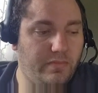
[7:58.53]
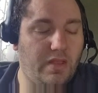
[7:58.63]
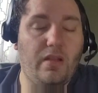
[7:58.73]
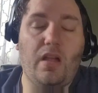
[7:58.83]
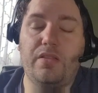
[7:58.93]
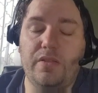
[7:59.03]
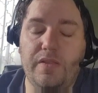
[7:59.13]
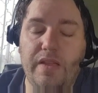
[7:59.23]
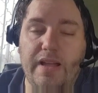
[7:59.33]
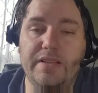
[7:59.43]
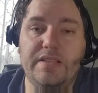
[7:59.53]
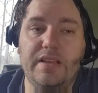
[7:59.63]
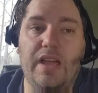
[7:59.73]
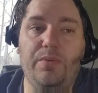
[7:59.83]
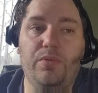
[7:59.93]
Other than that,
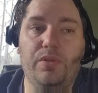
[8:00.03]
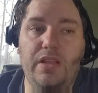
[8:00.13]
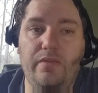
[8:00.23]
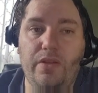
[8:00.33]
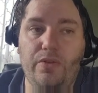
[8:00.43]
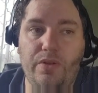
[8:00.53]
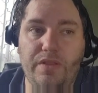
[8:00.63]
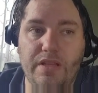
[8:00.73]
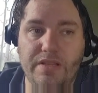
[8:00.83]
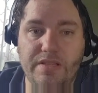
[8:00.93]
I will leave you with this,